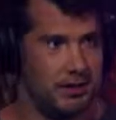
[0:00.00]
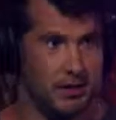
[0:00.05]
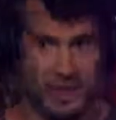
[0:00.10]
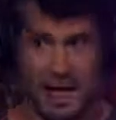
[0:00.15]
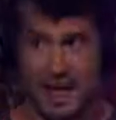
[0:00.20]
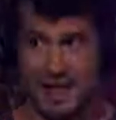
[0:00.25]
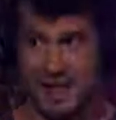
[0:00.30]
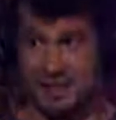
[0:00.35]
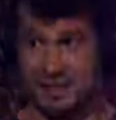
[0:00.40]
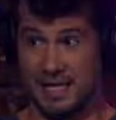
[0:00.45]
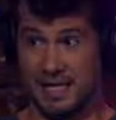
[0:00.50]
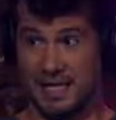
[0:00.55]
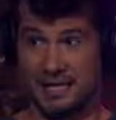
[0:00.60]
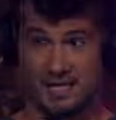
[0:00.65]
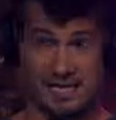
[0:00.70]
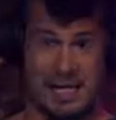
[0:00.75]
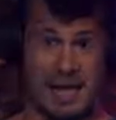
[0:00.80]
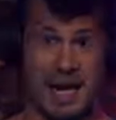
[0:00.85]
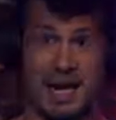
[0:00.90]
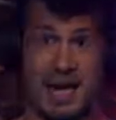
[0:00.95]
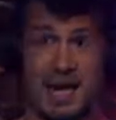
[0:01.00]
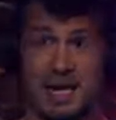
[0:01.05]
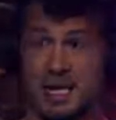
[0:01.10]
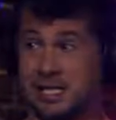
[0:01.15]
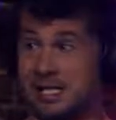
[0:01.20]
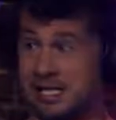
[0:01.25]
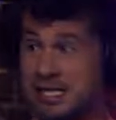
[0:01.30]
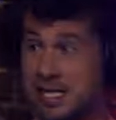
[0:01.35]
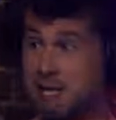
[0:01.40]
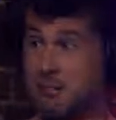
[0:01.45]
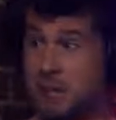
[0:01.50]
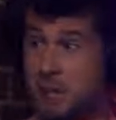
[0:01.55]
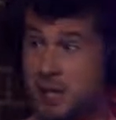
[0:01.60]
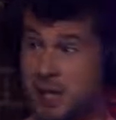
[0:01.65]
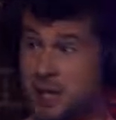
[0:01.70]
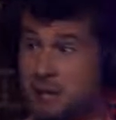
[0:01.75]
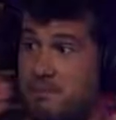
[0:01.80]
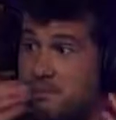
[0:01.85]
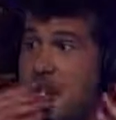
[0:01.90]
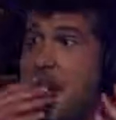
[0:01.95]
Like, well, yeah, that's like sitting on
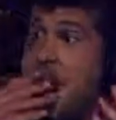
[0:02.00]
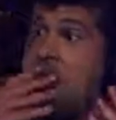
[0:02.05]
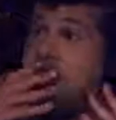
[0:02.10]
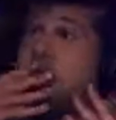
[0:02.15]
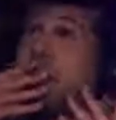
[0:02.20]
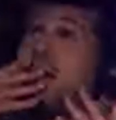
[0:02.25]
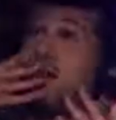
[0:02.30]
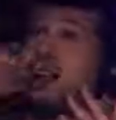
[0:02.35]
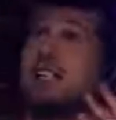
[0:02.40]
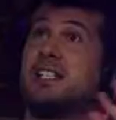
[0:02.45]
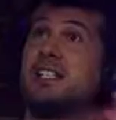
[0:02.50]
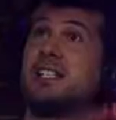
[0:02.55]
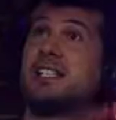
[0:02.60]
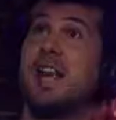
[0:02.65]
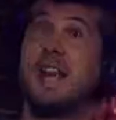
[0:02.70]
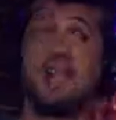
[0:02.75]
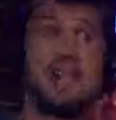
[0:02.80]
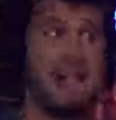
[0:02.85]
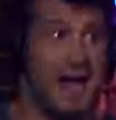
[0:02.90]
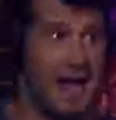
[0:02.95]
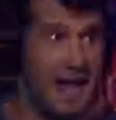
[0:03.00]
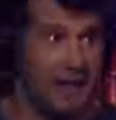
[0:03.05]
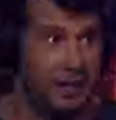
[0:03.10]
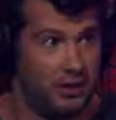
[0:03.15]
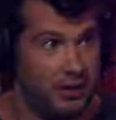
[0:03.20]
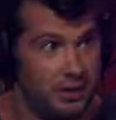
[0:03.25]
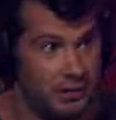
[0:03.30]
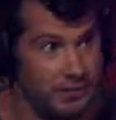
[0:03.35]
putting your mouth out on a sundial.